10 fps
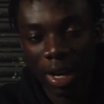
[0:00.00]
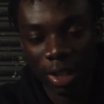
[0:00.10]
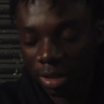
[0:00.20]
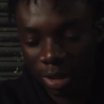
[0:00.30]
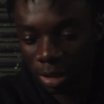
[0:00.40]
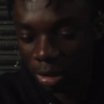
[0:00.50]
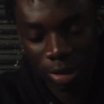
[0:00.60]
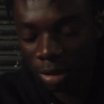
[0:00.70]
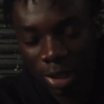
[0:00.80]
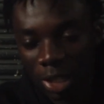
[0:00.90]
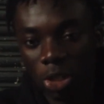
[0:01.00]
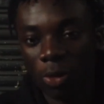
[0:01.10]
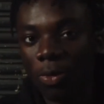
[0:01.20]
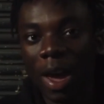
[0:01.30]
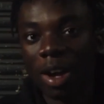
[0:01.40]
Like, that's just
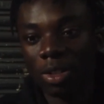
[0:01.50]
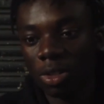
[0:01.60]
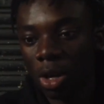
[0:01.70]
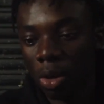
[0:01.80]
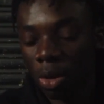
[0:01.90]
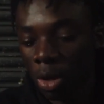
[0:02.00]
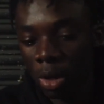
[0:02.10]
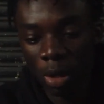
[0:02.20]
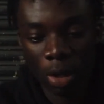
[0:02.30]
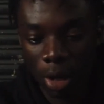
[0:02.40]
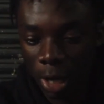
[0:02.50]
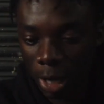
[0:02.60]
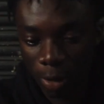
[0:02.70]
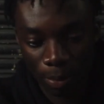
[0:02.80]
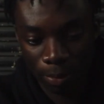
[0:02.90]
a fact. So
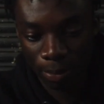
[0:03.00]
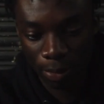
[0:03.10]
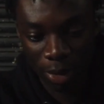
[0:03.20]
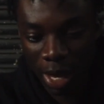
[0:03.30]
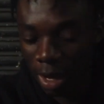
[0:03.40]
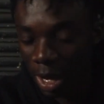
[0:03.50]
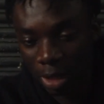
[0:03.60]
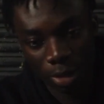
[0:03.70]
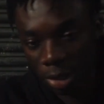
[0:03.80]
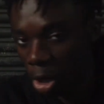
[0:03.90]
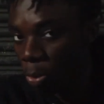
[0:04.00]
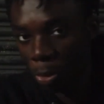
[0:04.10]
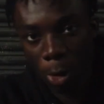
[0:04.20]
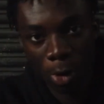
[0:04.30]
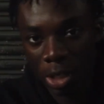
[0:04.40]
yeah, slow
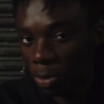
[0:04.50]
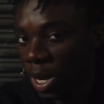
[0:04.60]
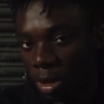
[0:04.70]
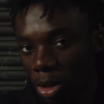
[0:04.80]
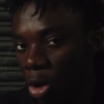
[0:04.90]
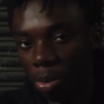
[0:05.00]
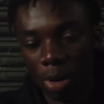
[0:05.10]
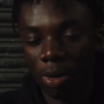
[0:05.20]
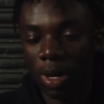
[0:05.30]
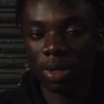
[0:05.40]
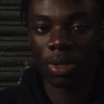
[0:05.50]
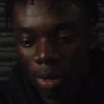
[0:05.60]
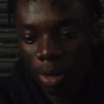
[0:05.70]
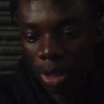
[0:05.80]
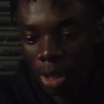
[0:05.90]
progress is better than no progress.
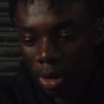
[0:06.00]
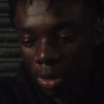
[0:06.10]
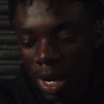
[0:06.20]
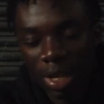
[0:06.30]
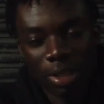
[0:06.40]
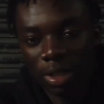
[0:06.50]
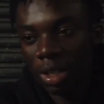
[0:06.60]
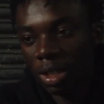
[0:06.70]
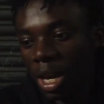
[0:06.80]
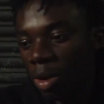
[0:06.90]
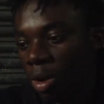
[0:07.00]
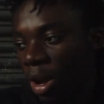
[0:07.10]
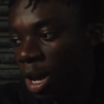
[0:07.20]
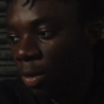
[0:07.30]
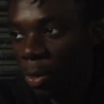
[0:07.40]
You know, at the end of the day,
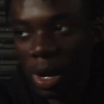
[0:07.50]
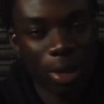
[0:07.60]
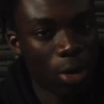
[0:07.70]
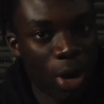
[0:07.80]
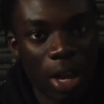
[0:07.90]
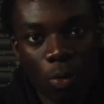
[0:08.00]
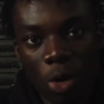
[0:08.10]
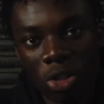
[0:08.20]
right, I feel like the creative